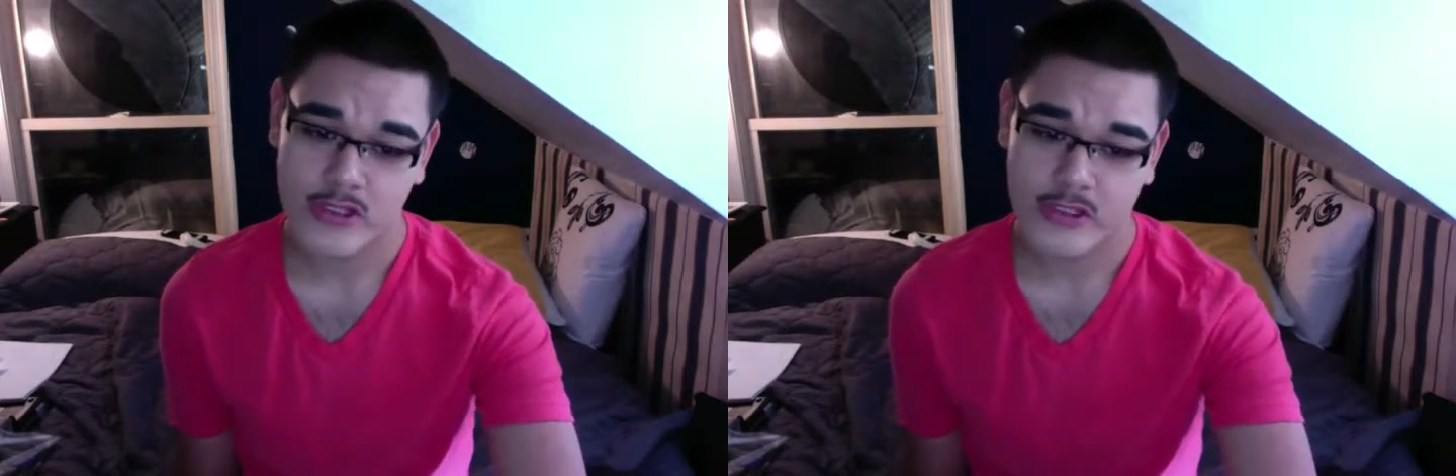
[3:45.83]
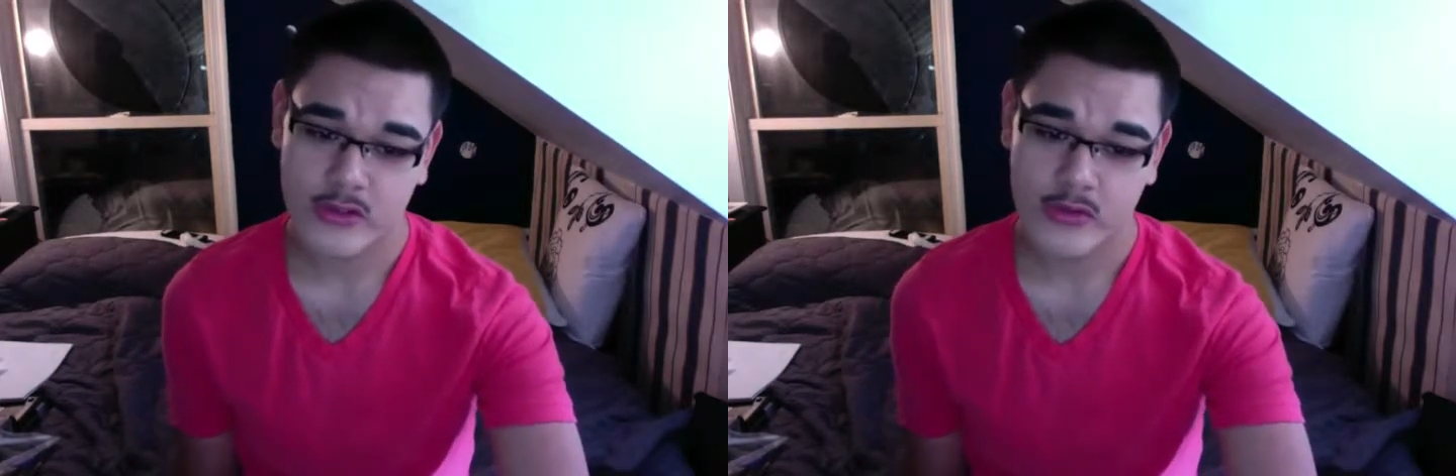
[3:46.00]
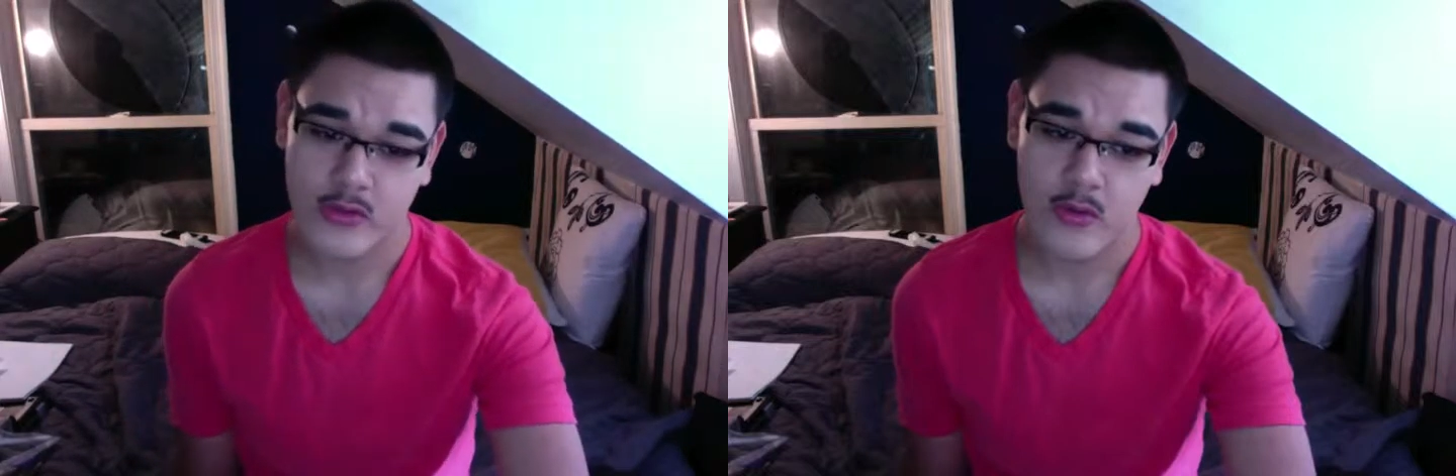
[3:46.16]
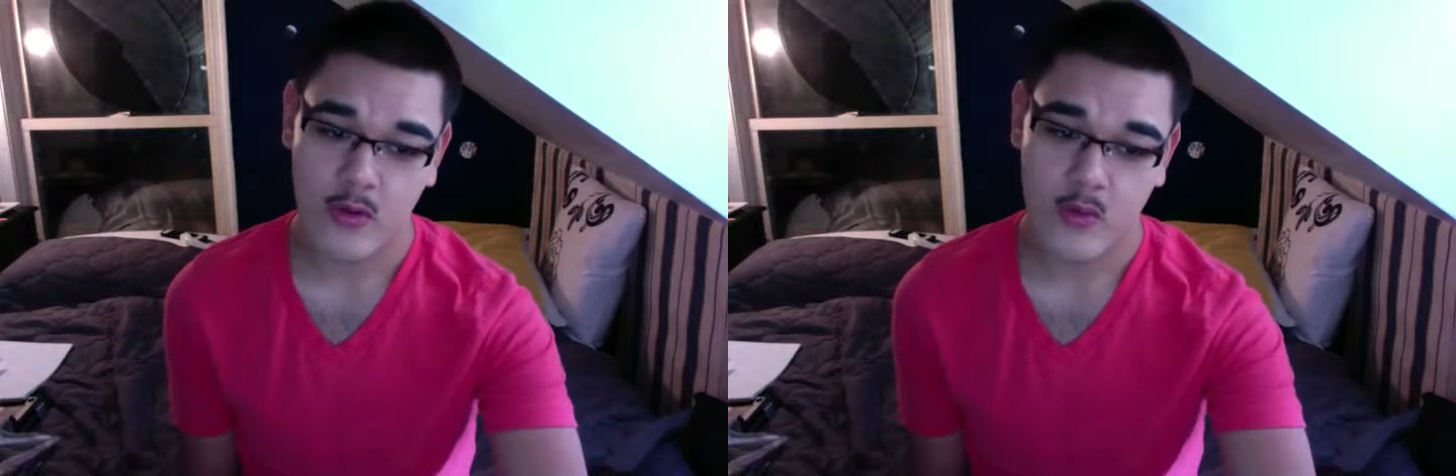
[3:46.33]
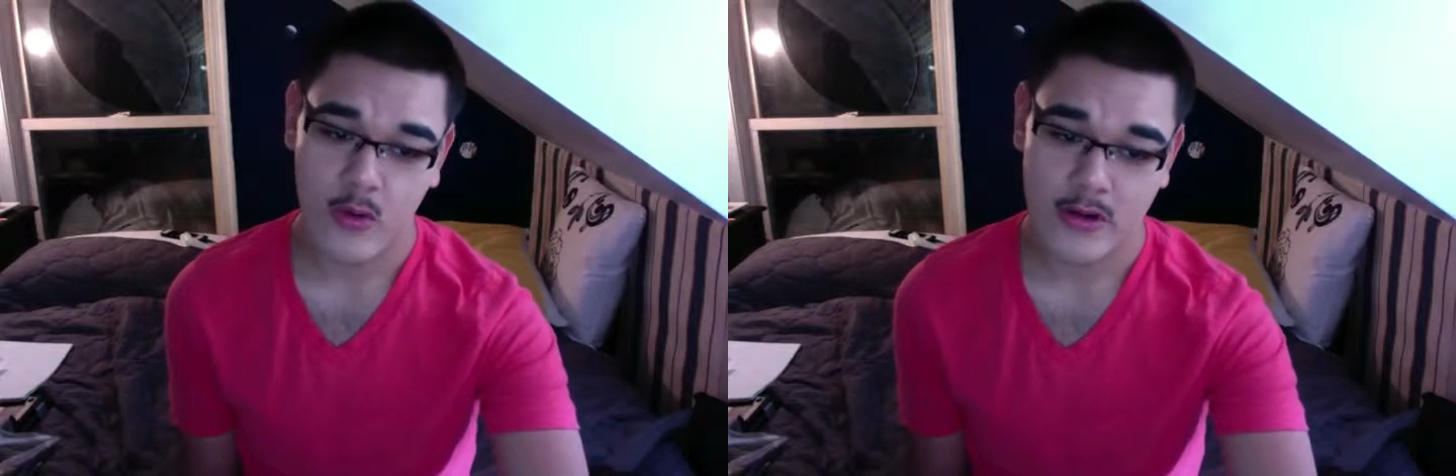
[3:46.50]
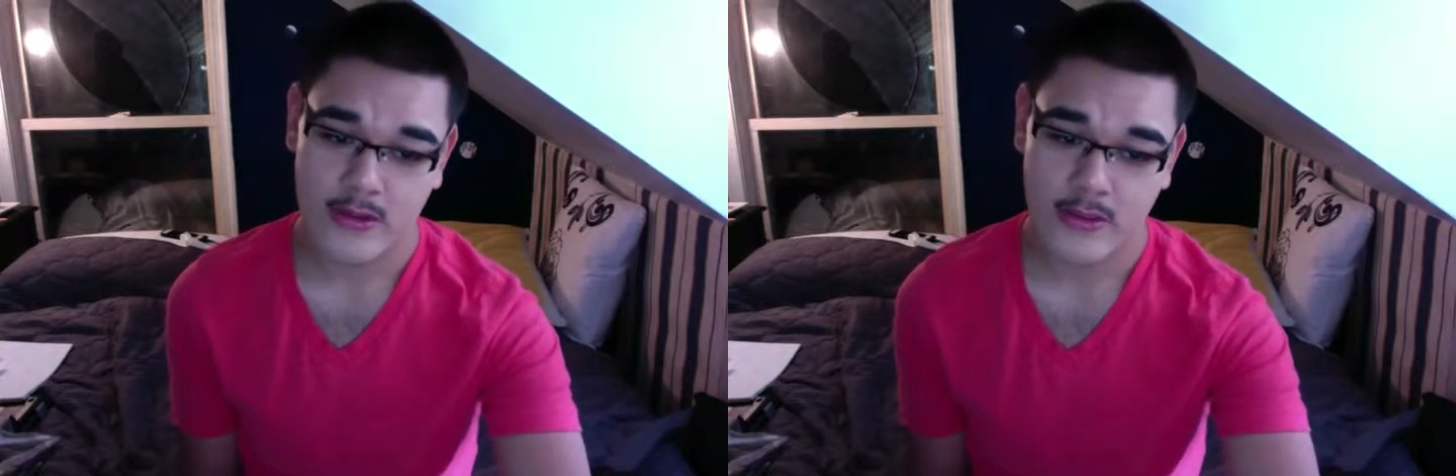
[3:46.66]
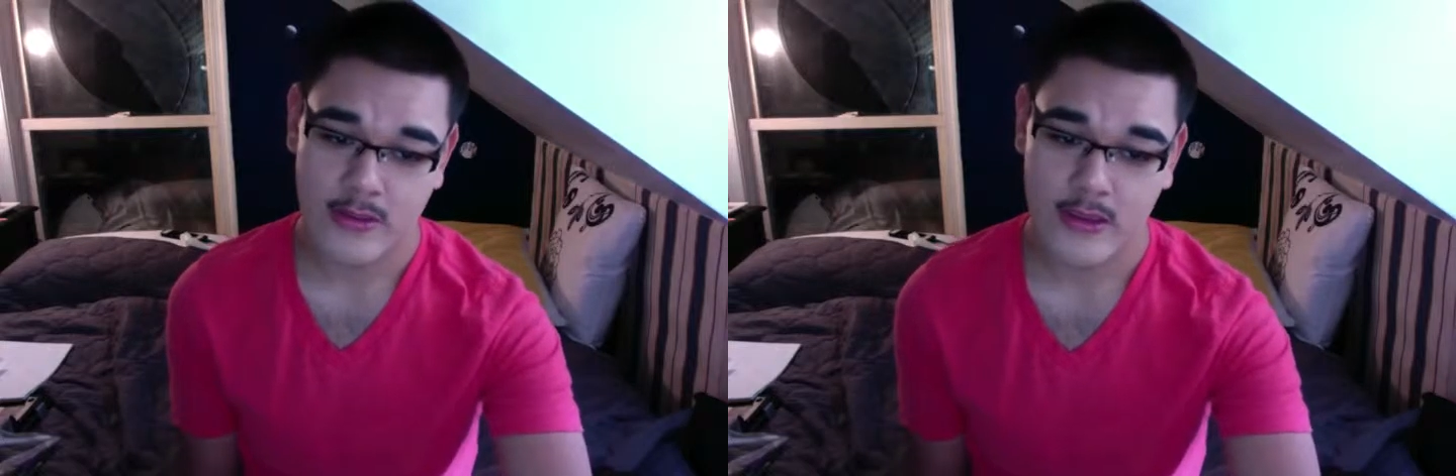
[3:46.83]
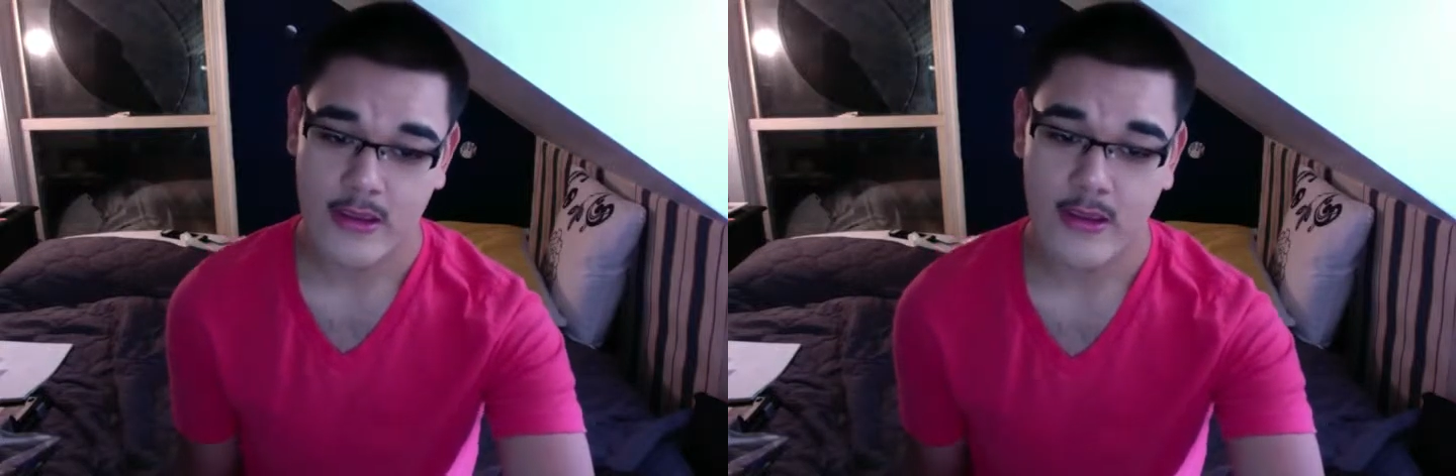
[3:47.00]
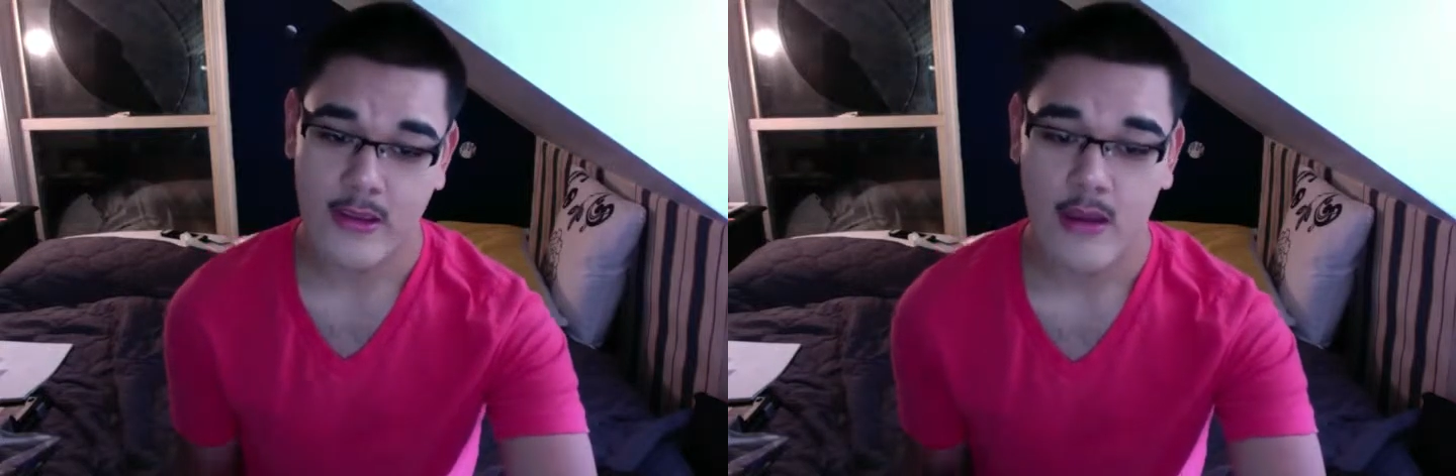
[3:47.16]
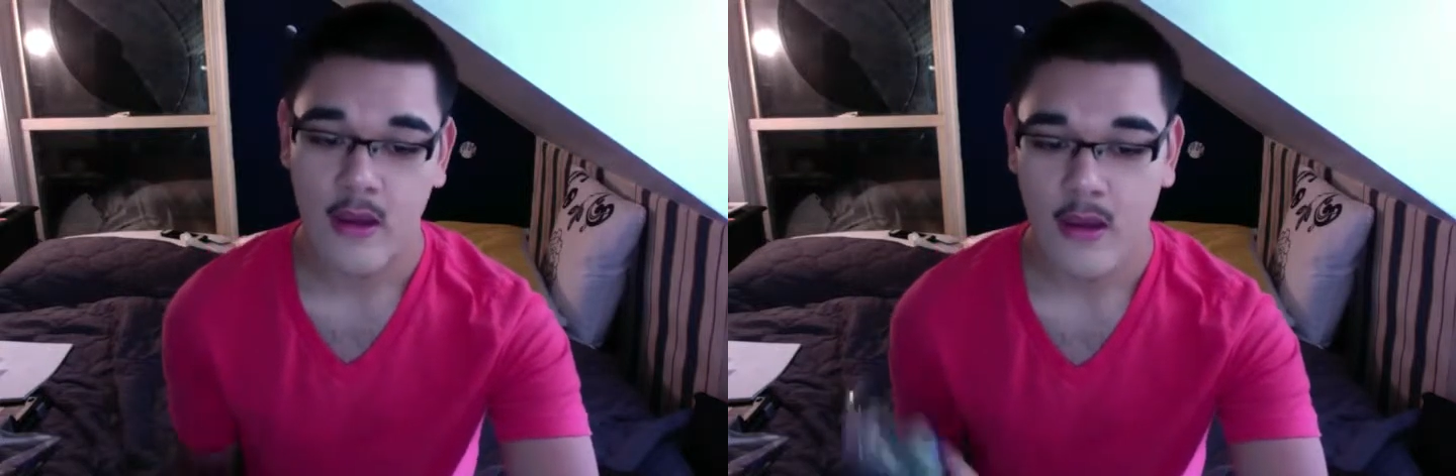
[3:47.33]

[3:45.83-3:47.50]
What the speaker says: you what the